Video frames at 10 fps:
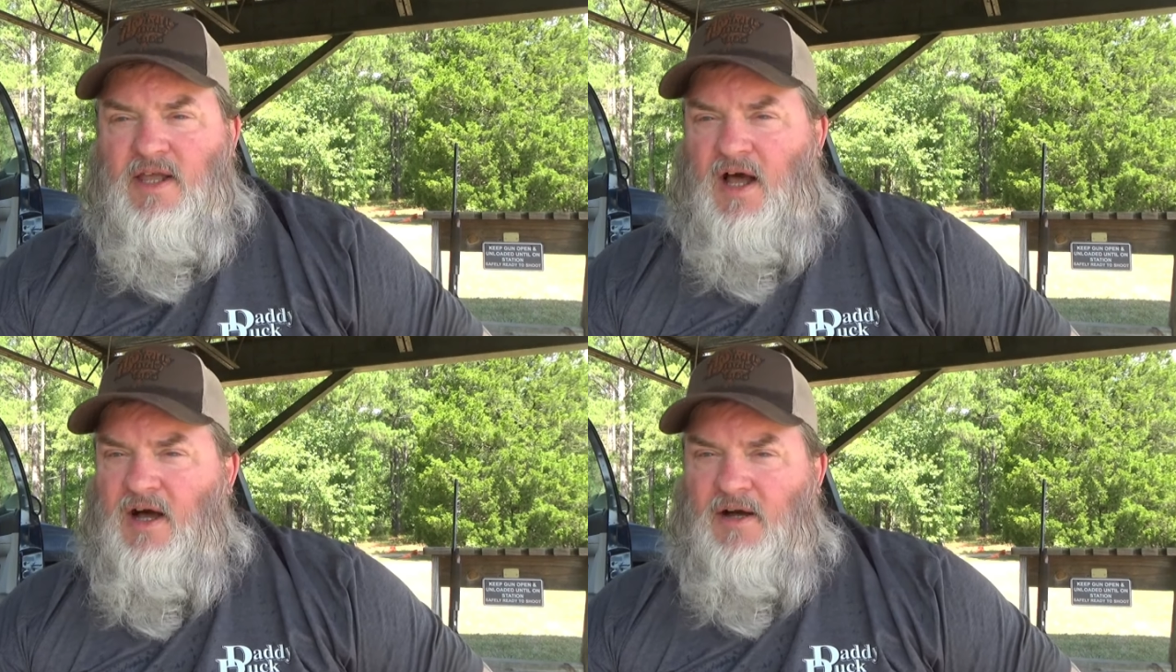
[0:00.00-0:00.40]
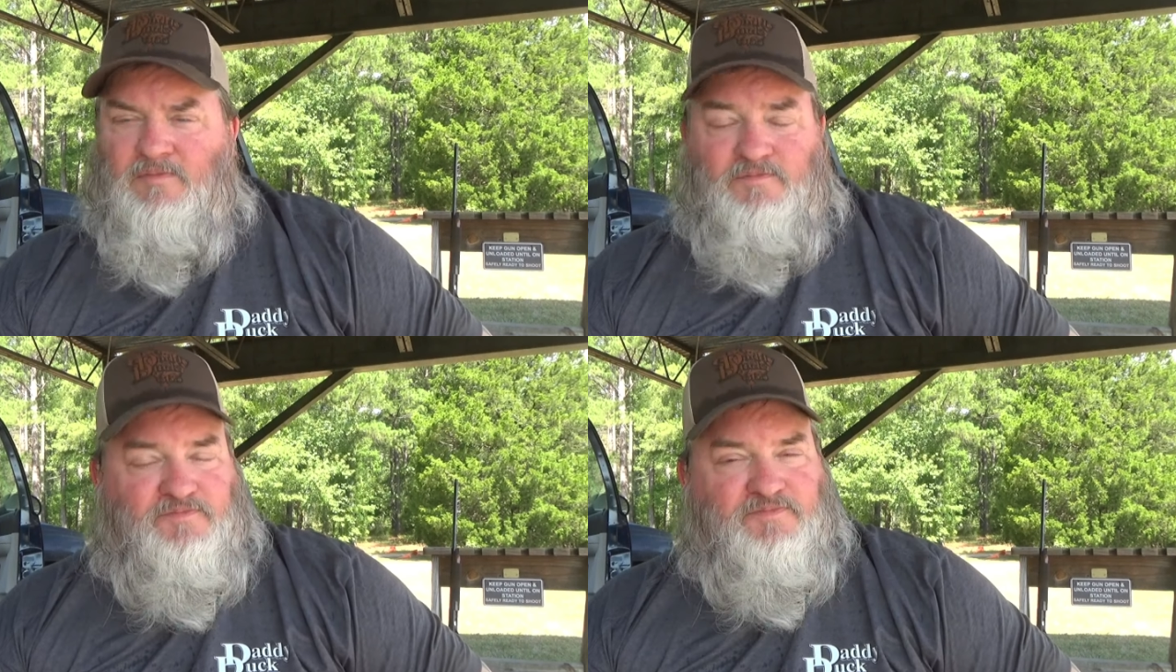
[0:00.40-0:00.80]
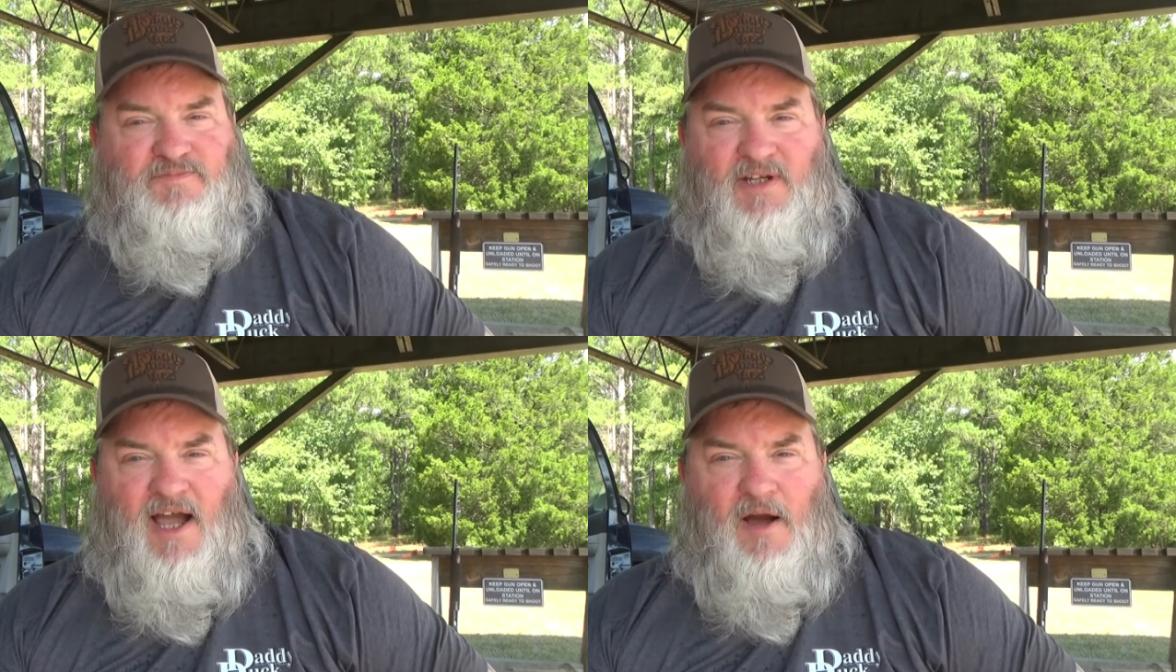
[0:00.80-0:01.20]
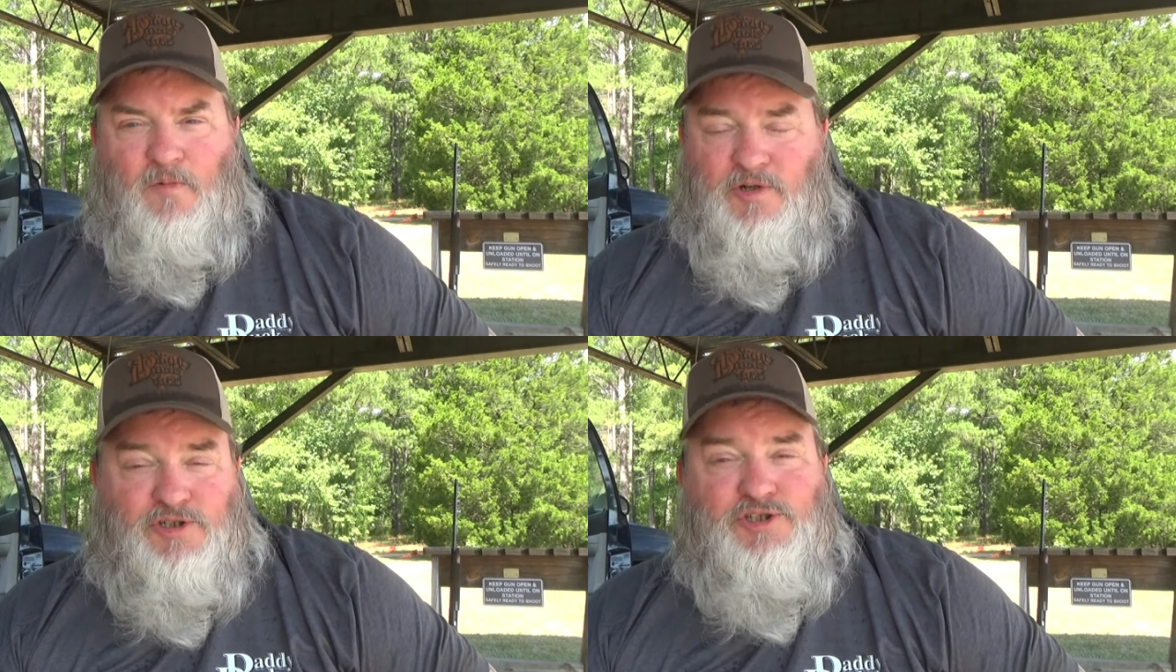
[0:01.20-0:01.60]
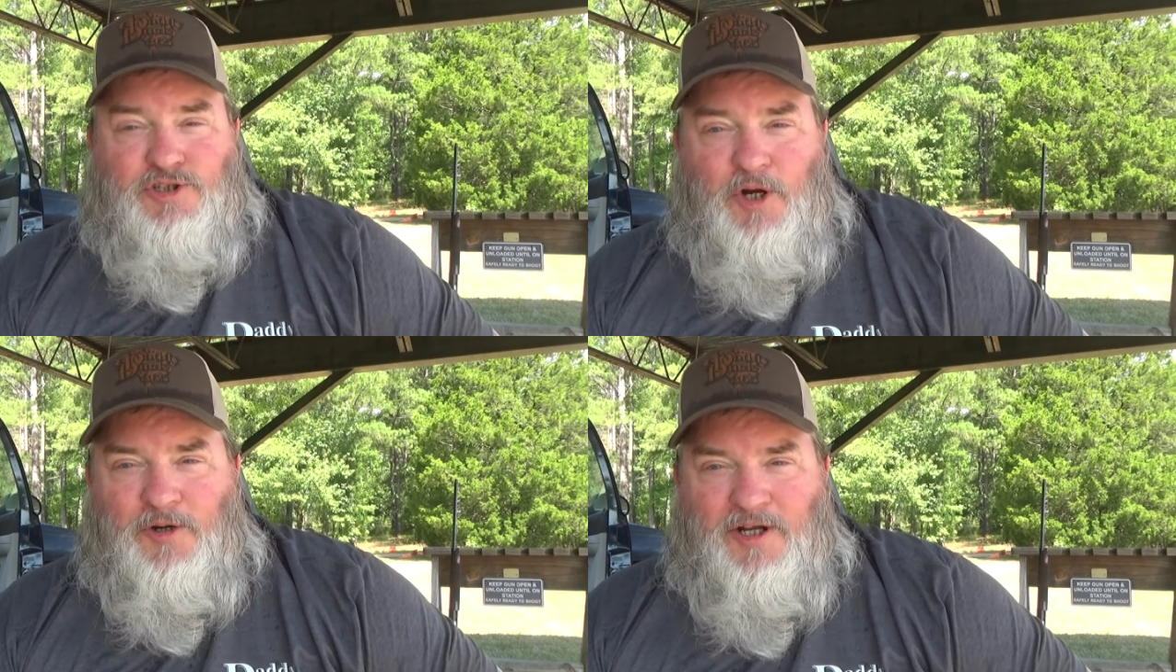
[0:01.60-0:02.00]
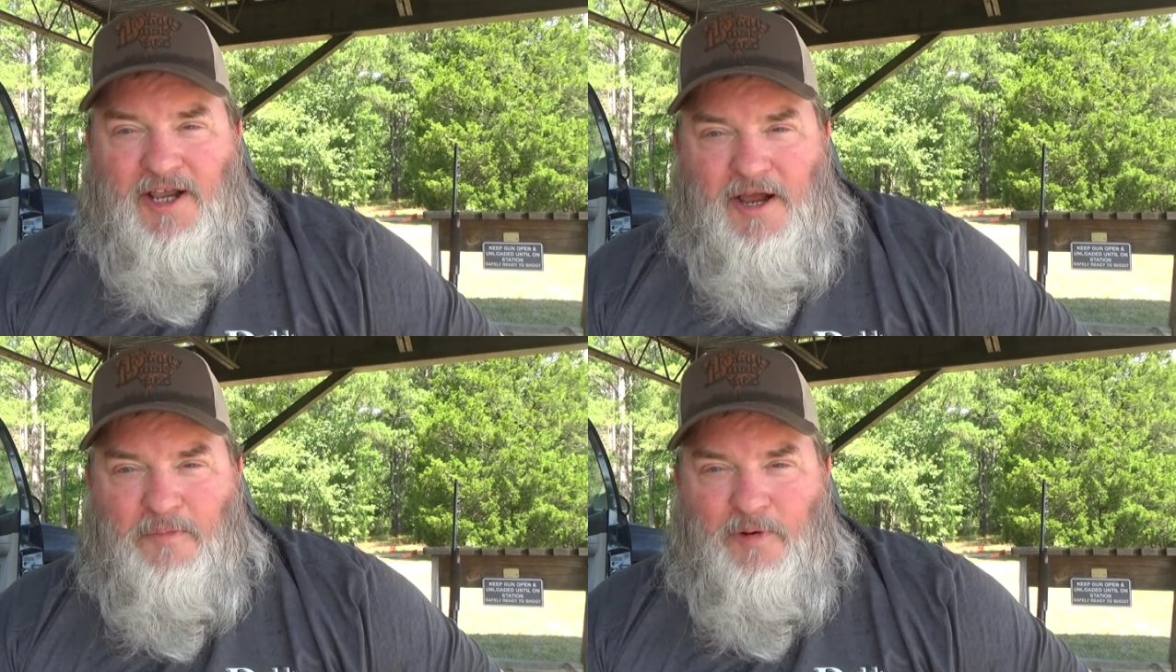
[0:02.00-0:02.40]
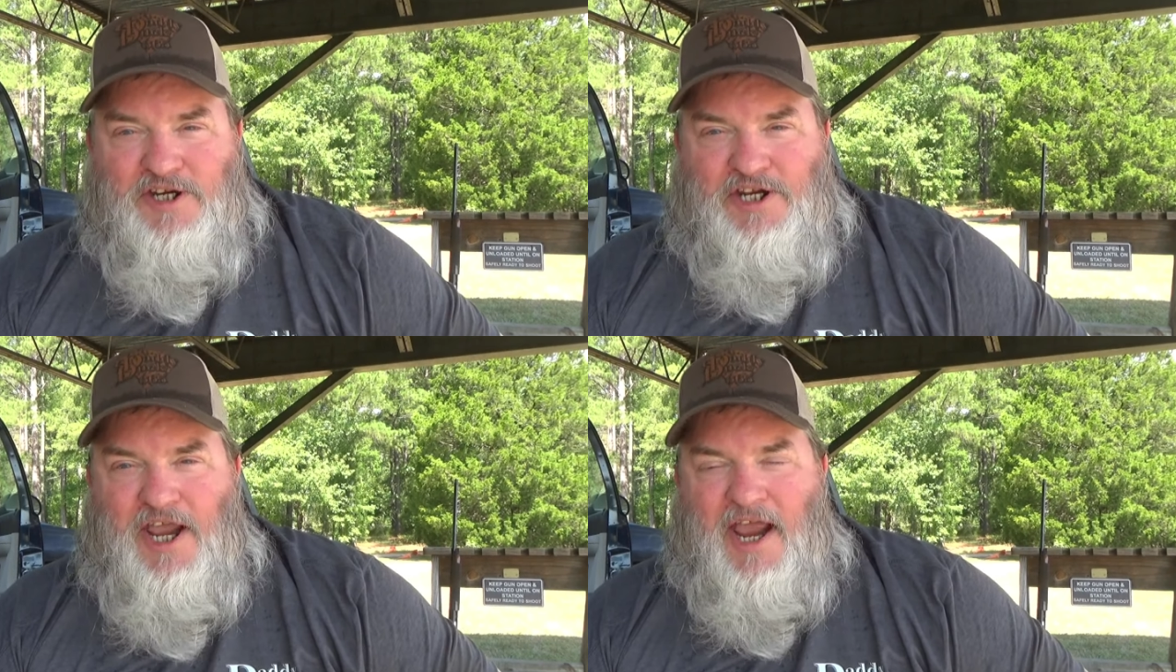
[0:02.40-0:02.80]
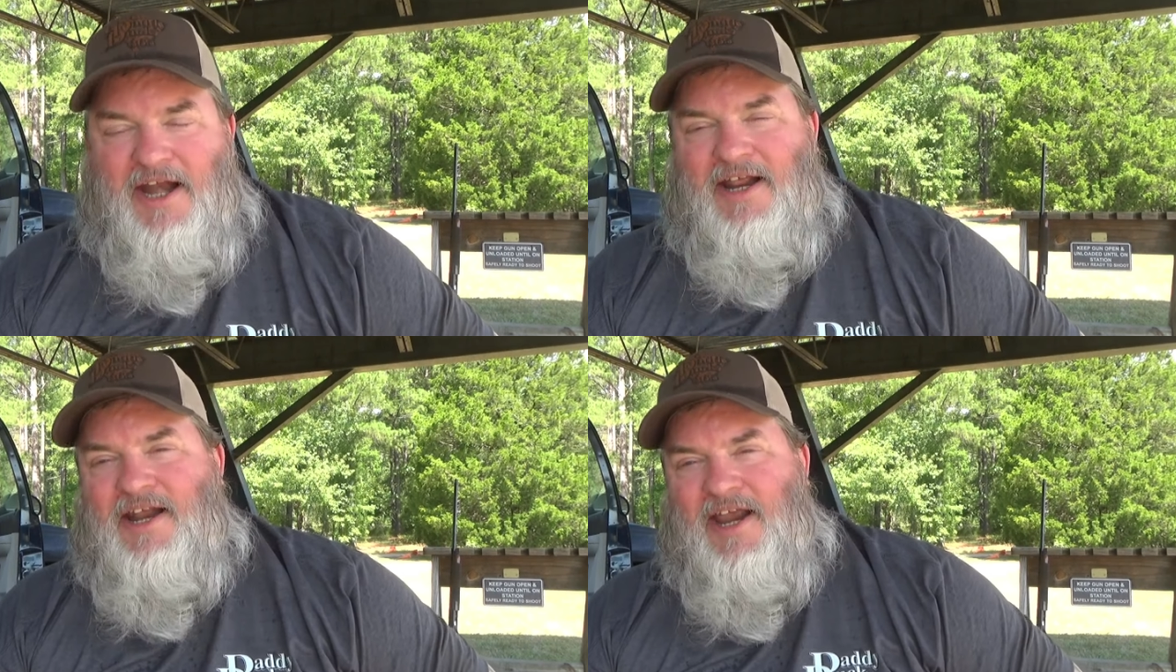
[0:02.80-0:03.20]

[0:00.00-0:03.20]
I would certainly appreciate it.